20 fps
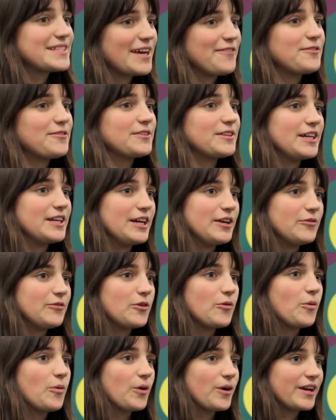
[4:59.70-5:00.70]
definitely
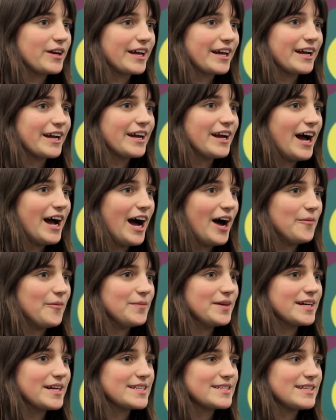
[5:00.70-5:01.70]
rewarding
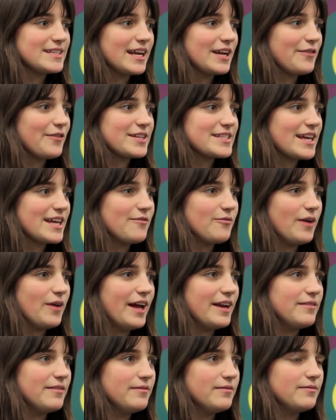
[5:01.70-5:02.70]
because none of us
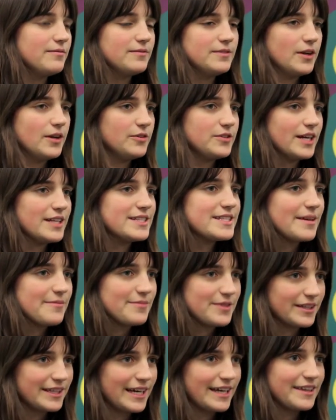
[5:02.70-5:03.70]
had done
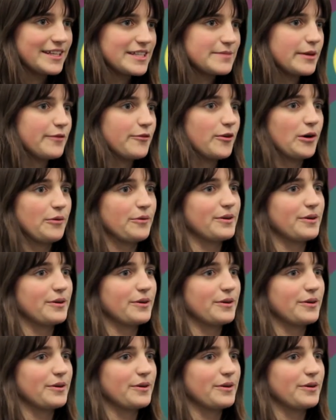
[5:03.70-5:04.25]
something like this before,